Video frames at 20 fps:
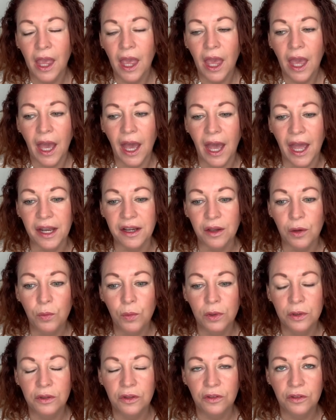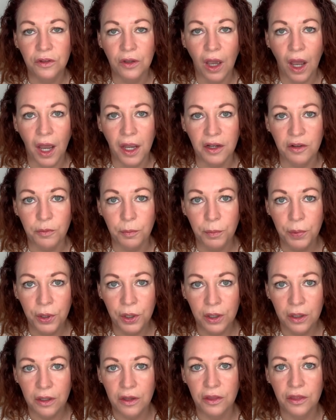And I want to kind of
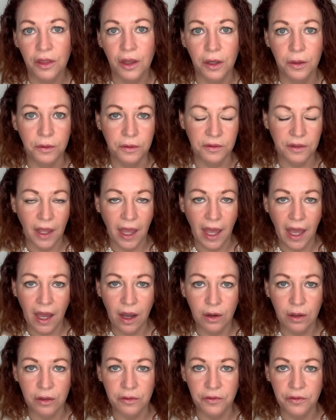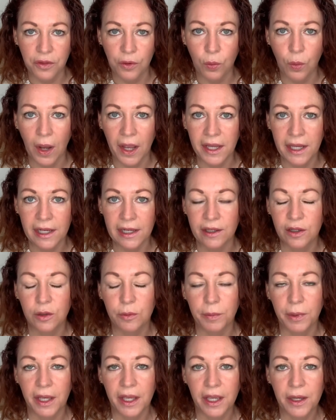put those out of the way a little
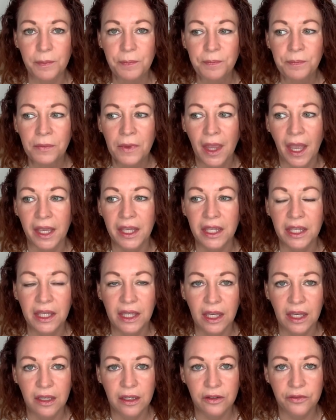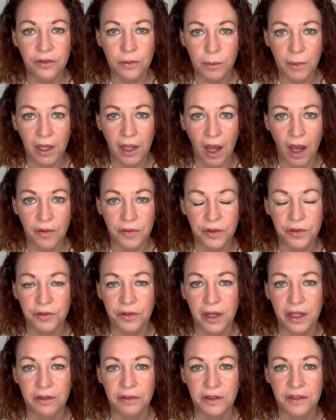bit and give my other
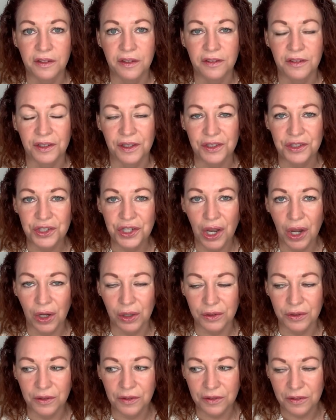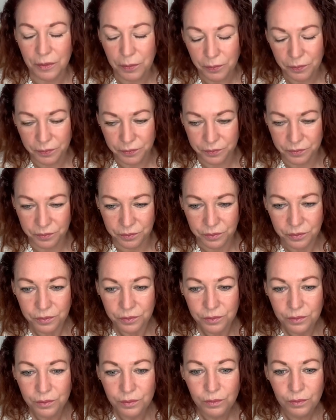fragrances a chance.
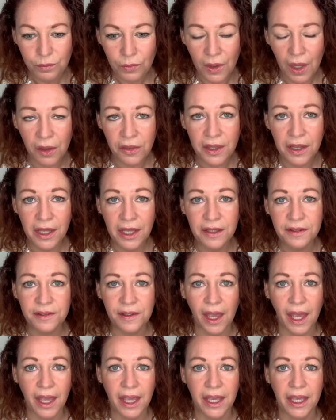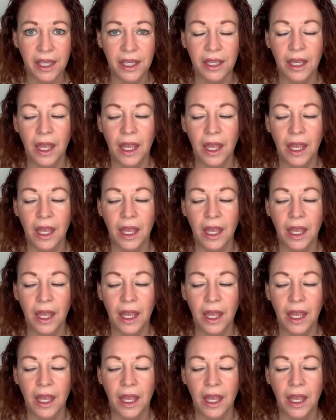Now, there is a